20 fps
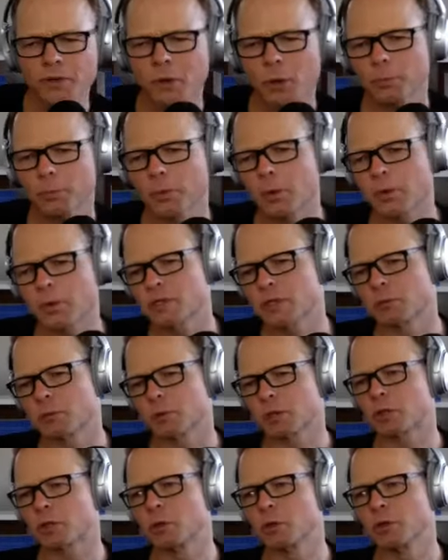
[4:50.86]
your approach to
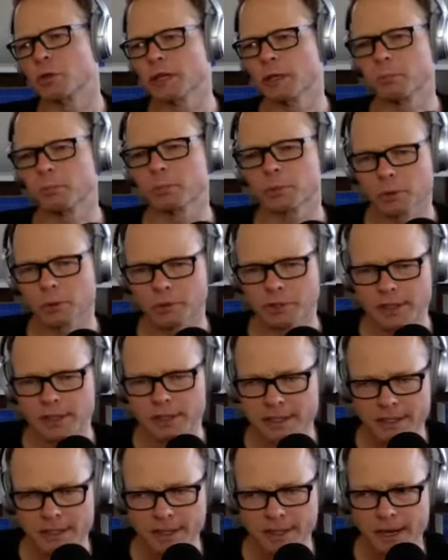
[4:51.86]
recruiting employees
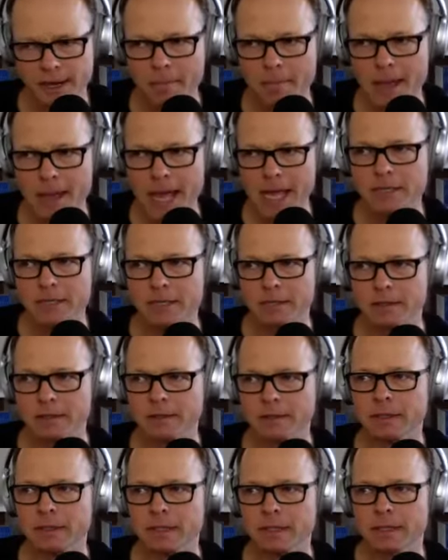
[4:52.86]
because i'd
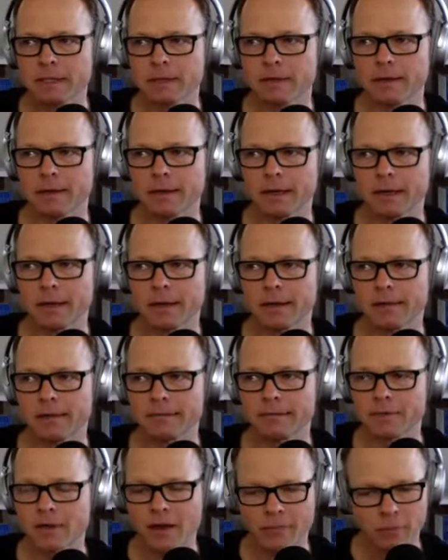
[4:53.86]
imagine uh,
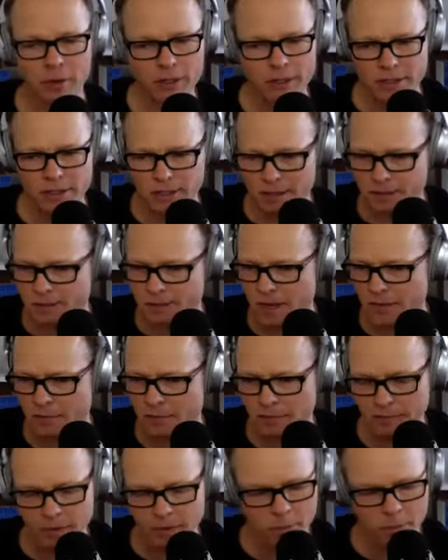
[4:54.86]
software engineers,
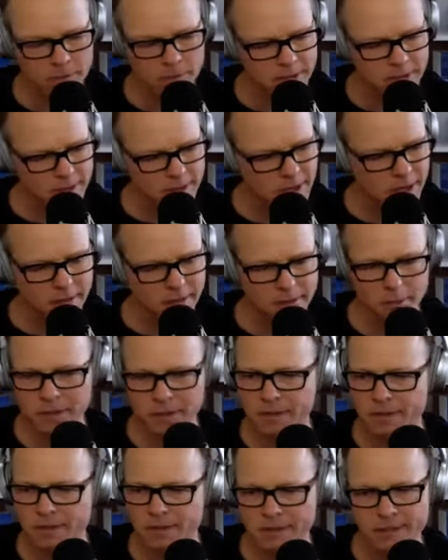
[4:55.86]
software developers, designers. I mean,
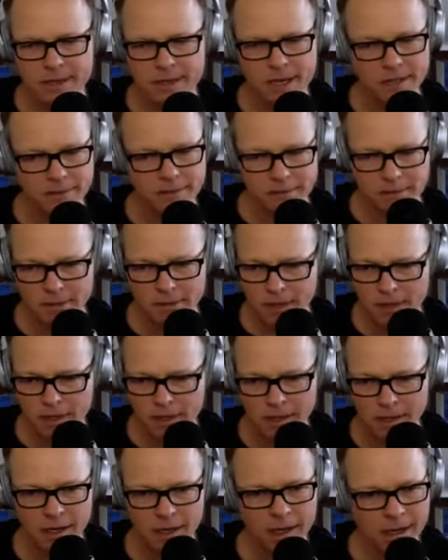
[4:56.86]
these, these guys are in
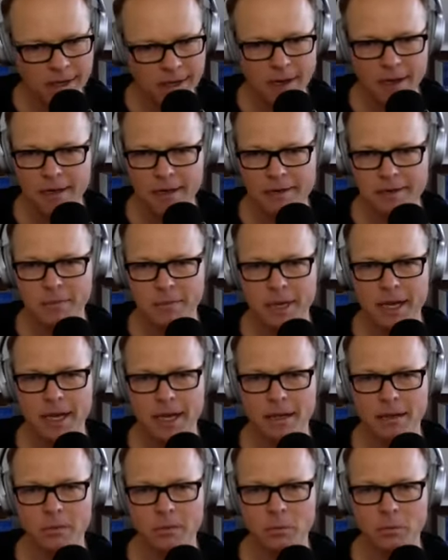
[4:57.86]
hot, hot
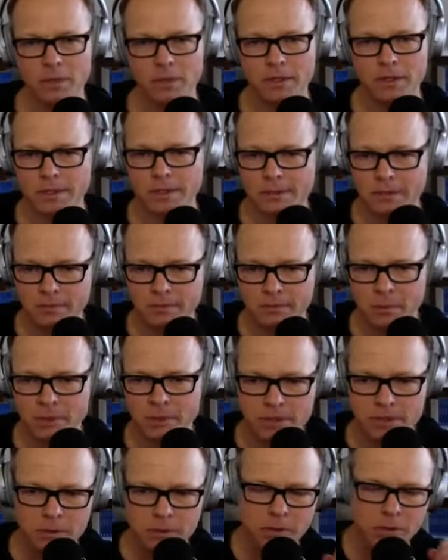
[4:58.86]
demand. What's
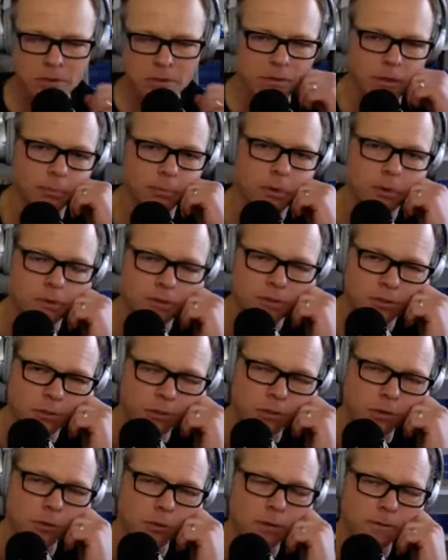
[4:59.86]
what's your approach to
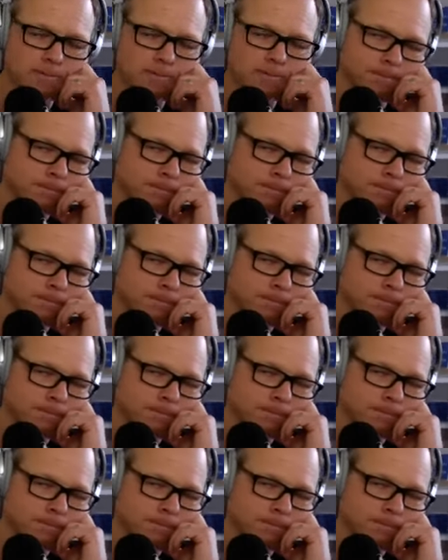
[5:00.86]
recruiting?